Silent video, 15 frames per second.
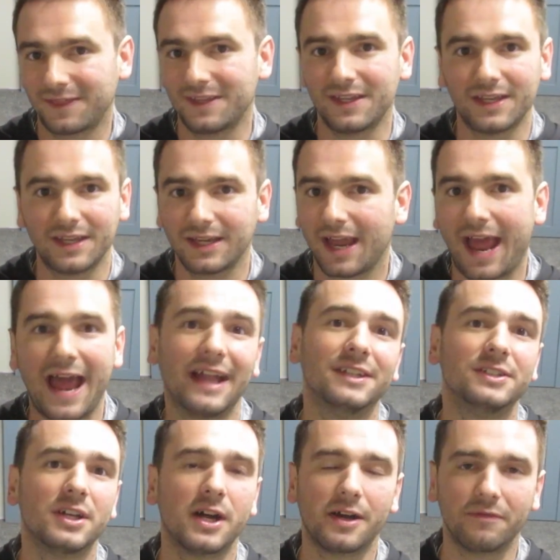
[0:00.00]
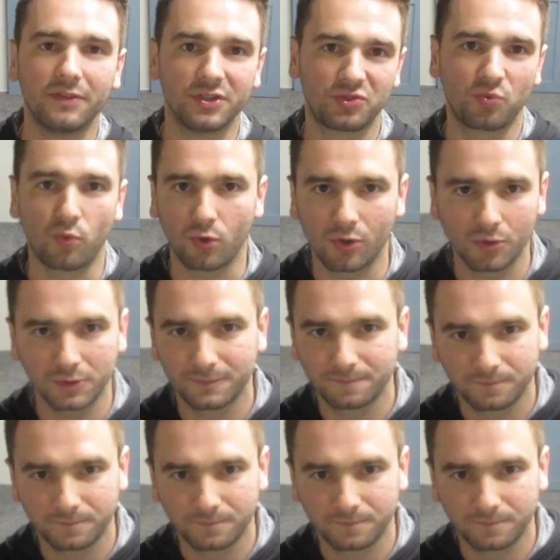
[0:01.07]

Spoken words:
the end of this world.